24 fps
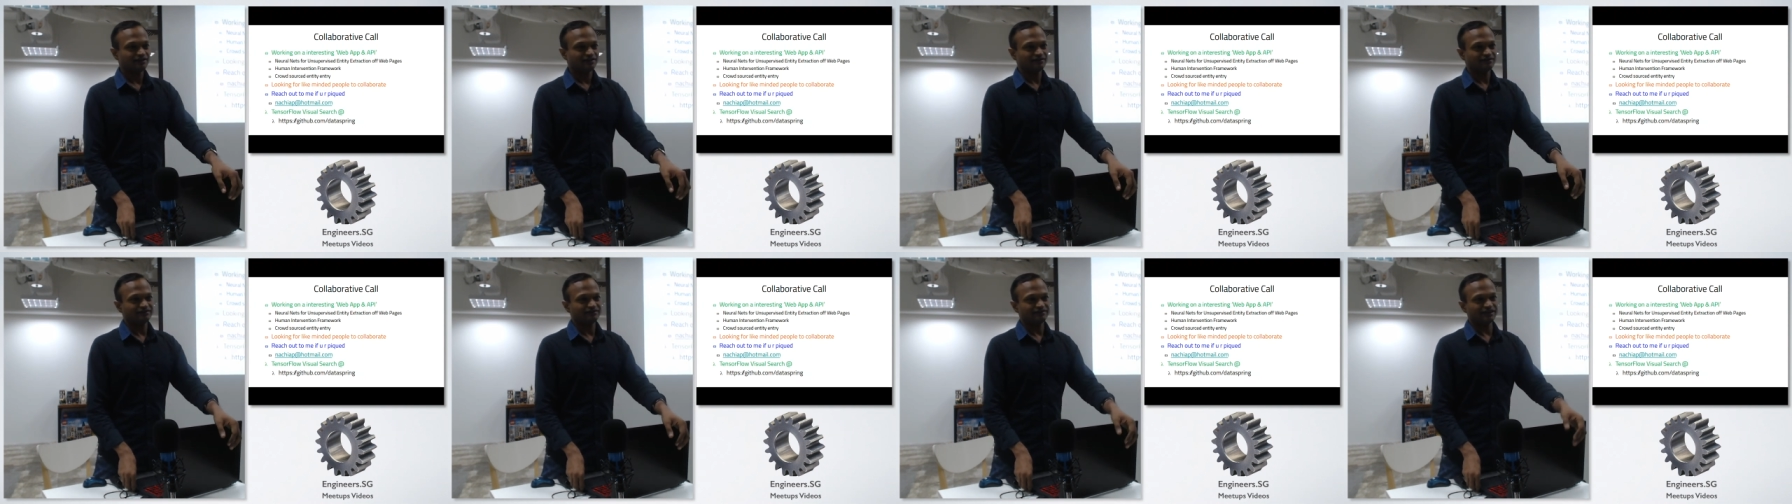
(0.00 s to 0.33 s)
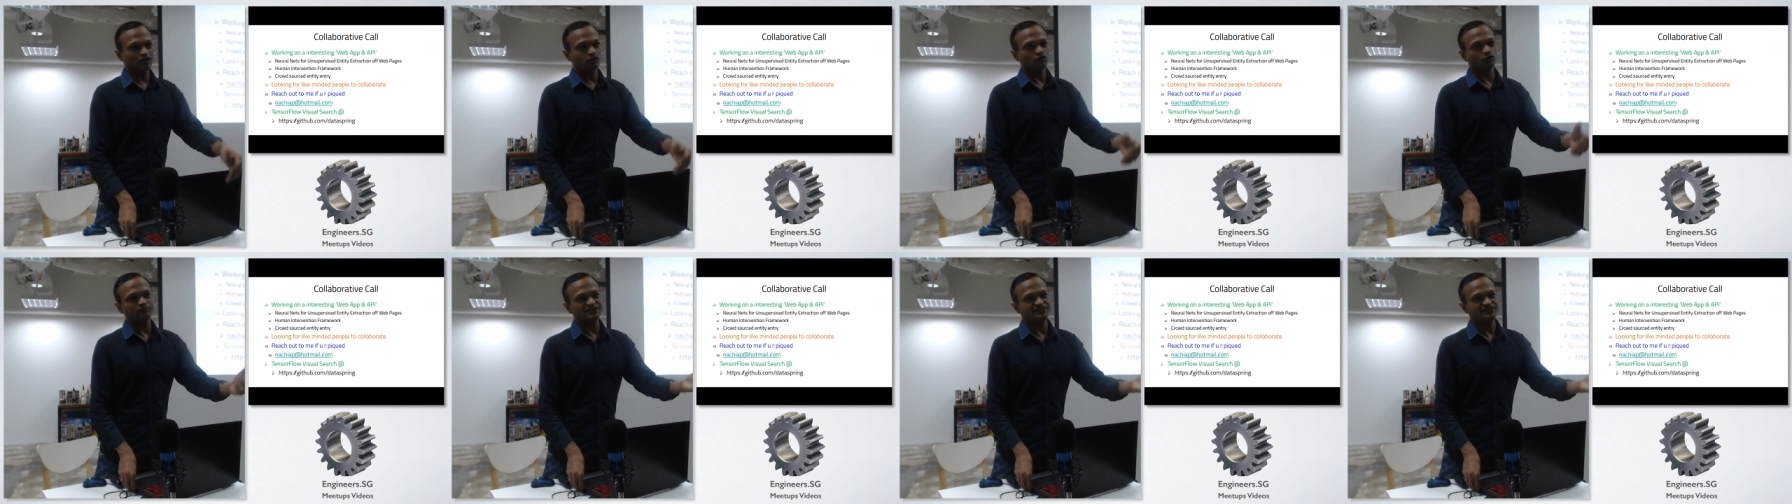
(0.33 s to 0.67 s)

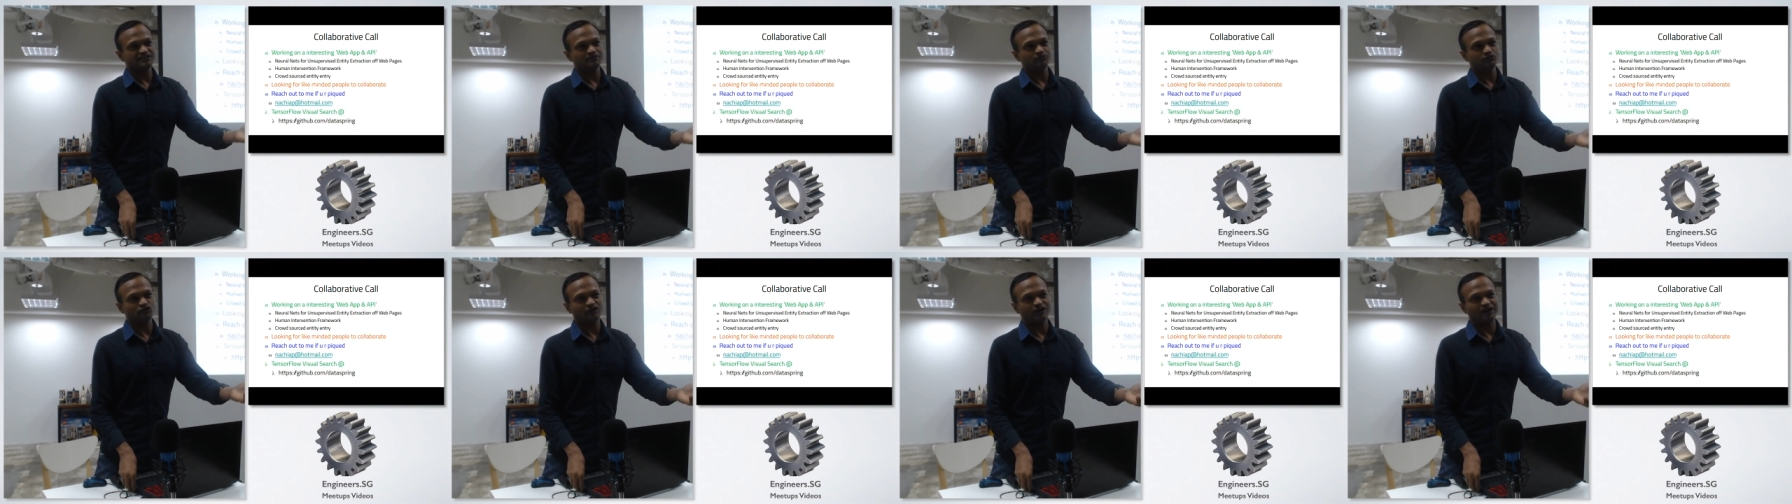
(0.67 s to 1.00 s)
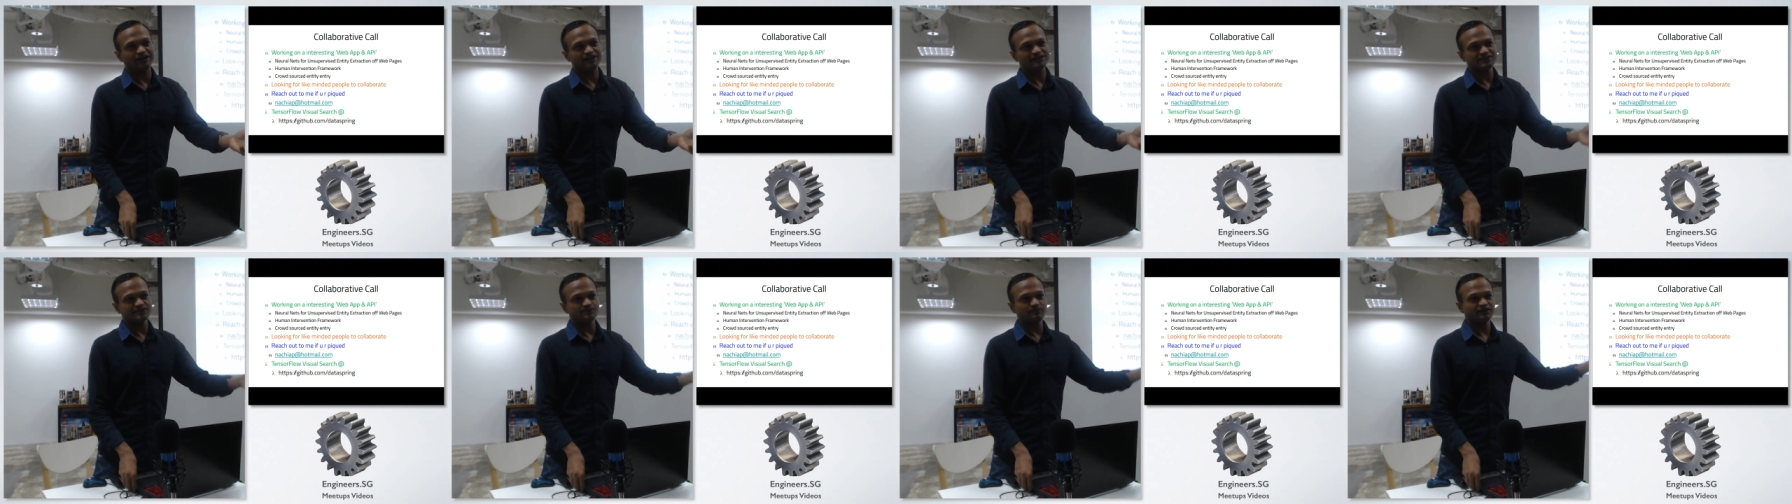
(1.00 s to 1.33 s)
there could be some
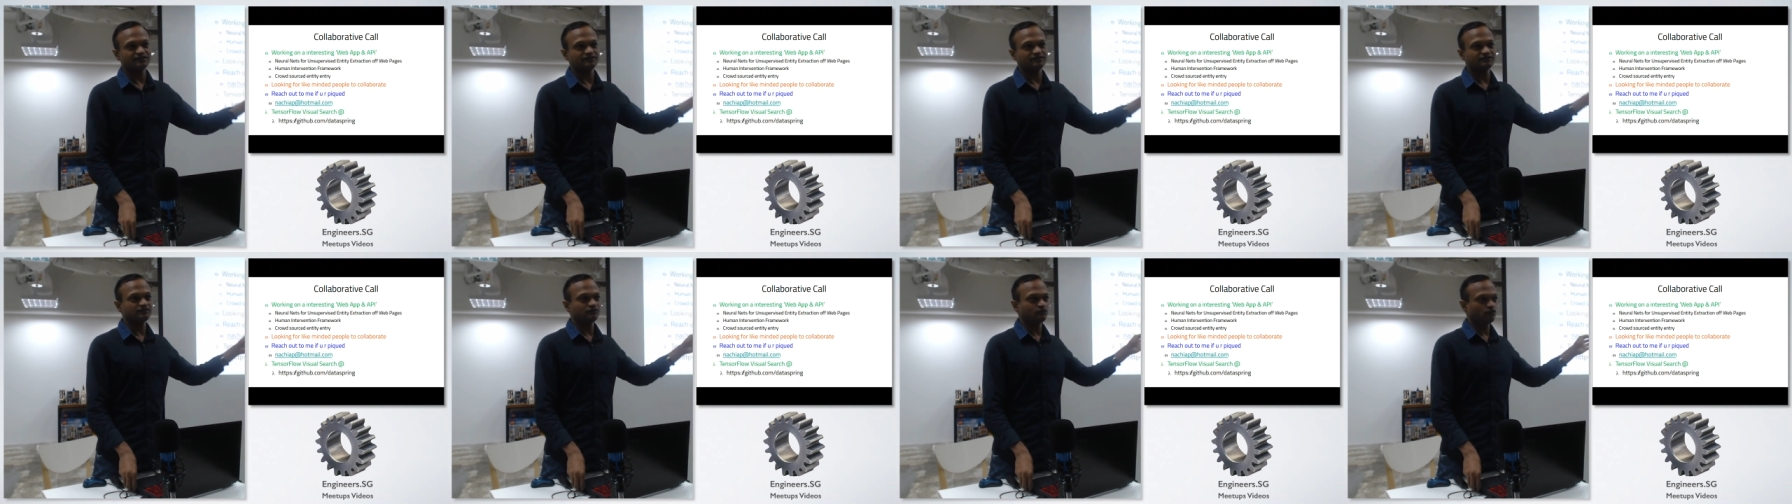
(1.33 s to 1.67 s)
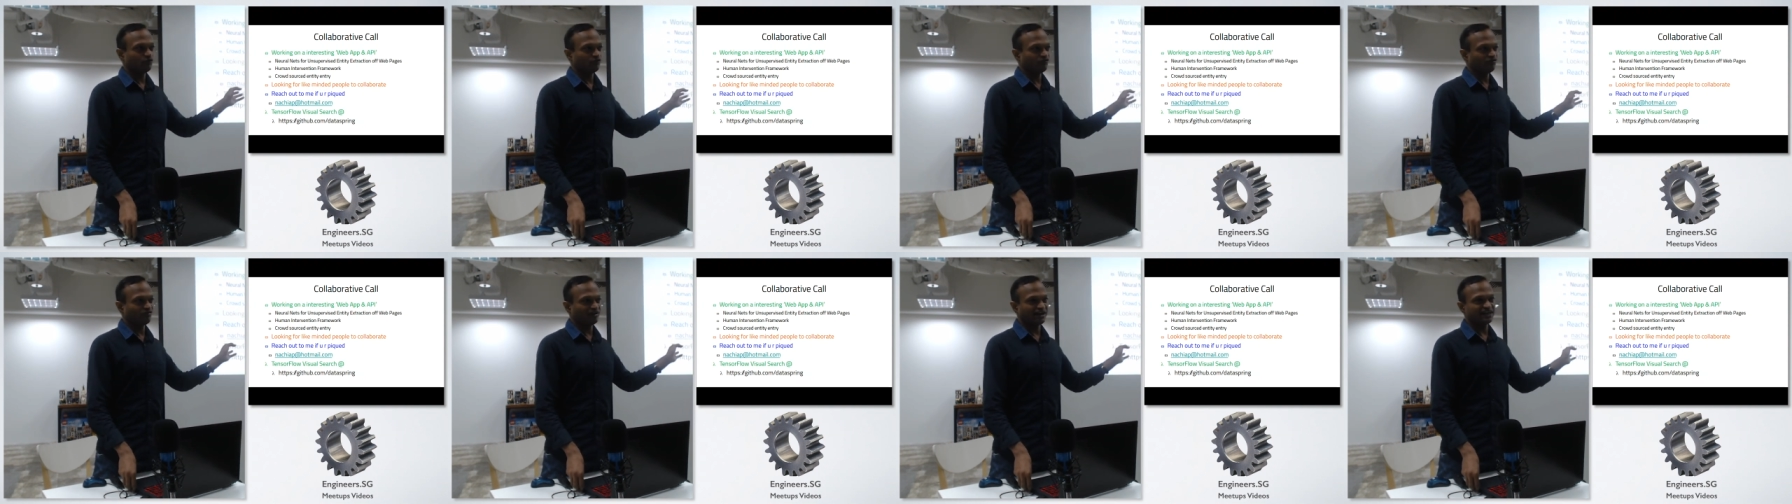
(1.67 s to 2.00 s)
trials, but
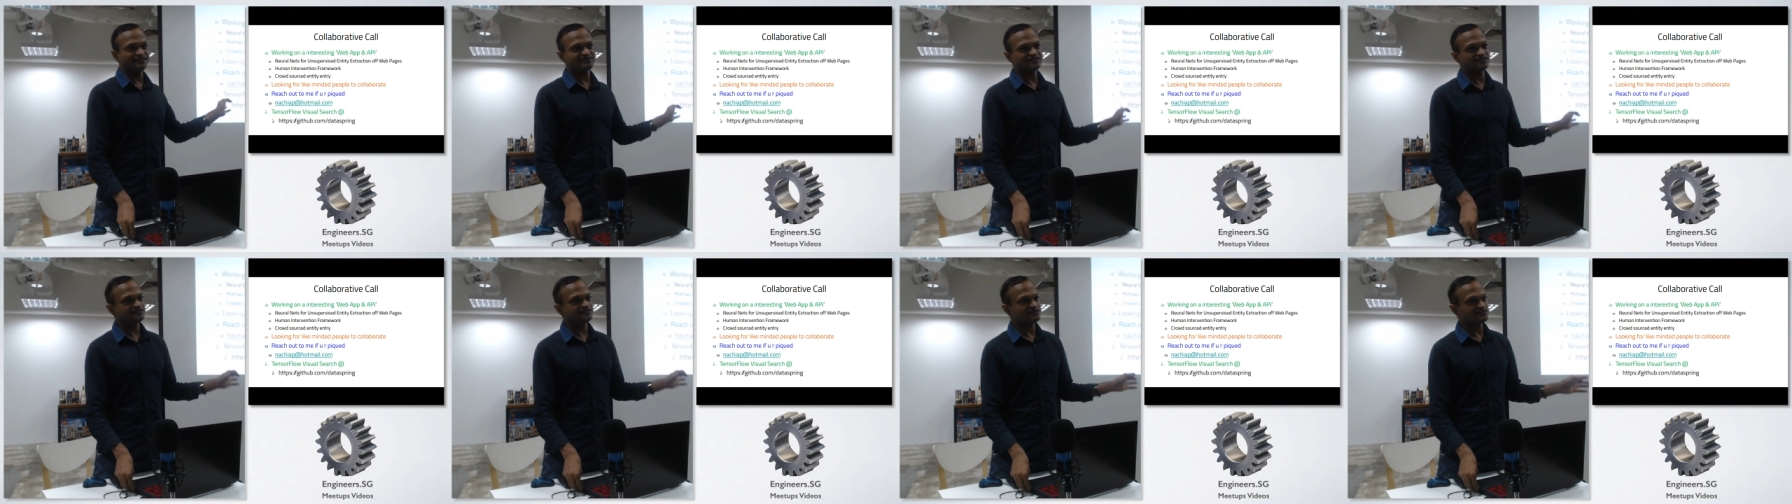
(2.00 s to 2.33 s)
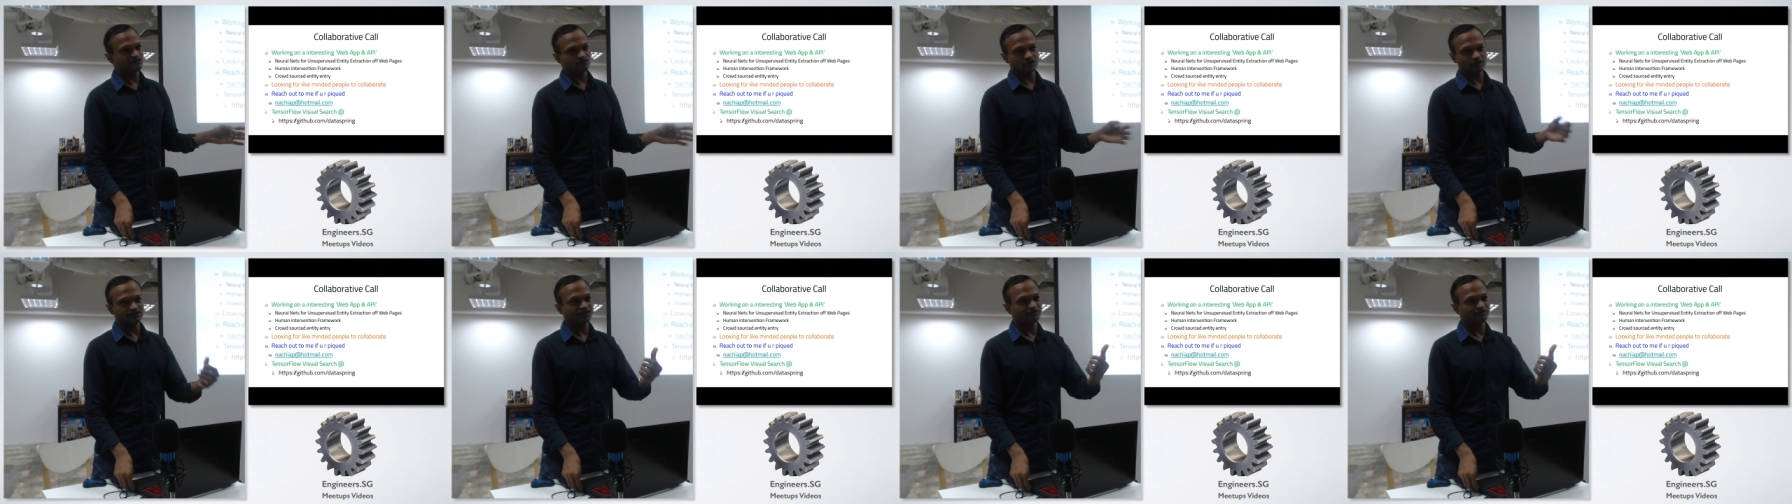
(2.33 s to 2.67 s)
ViSenze
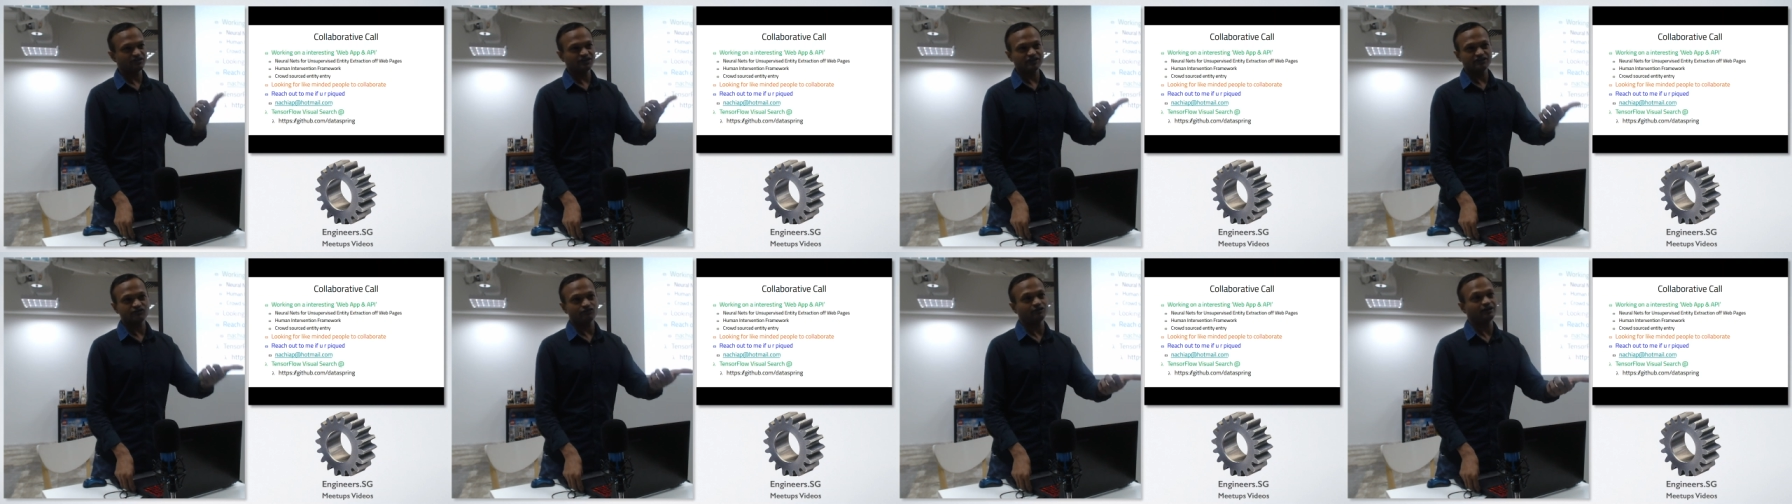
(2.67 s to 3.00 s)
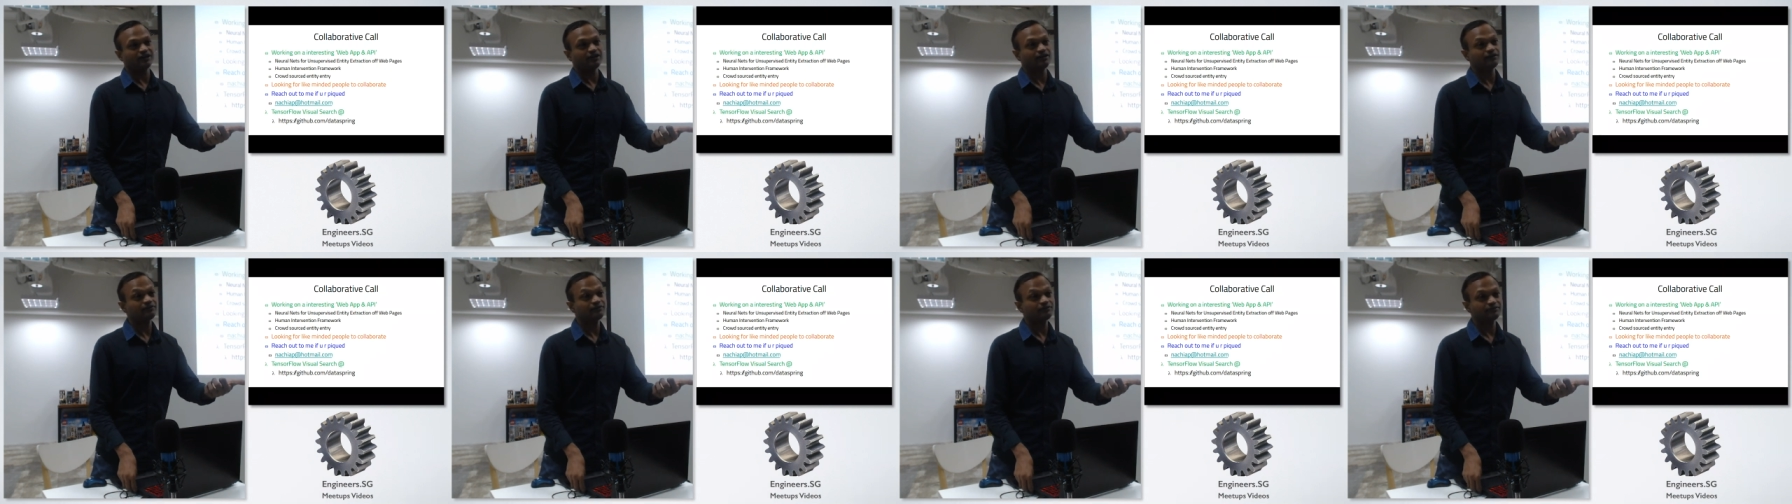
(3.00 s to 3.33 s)
is not giving a
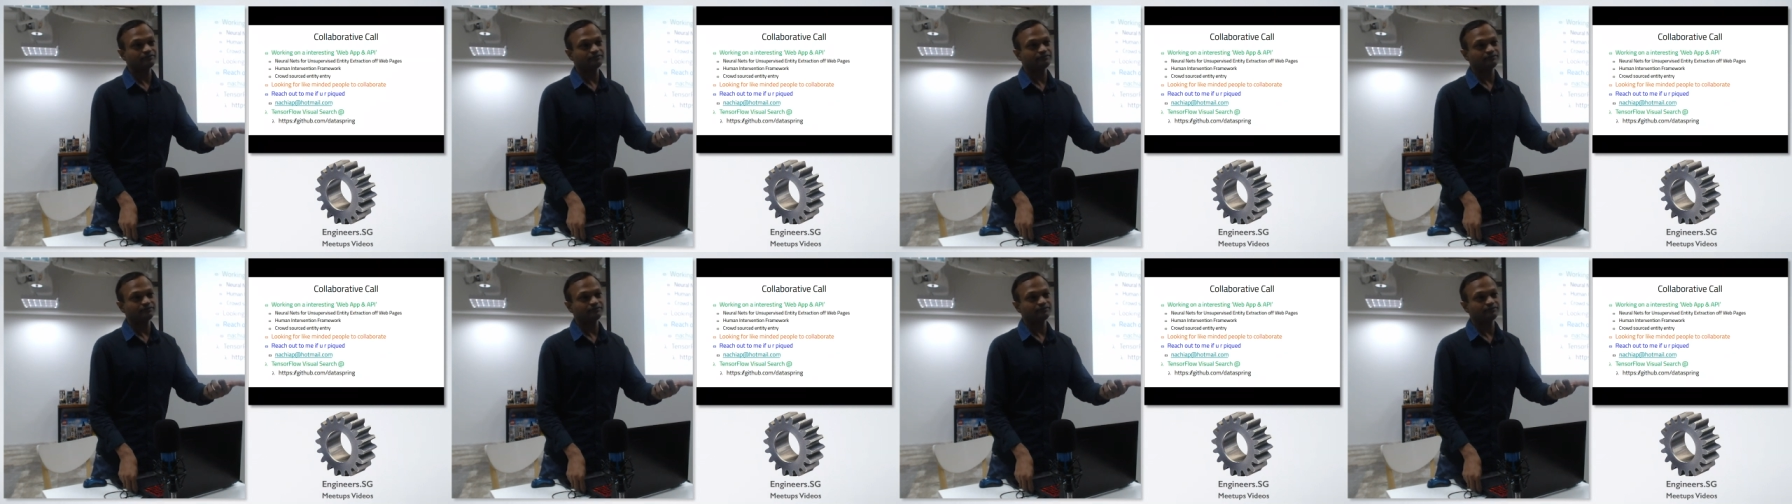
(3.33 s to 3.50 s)
trial.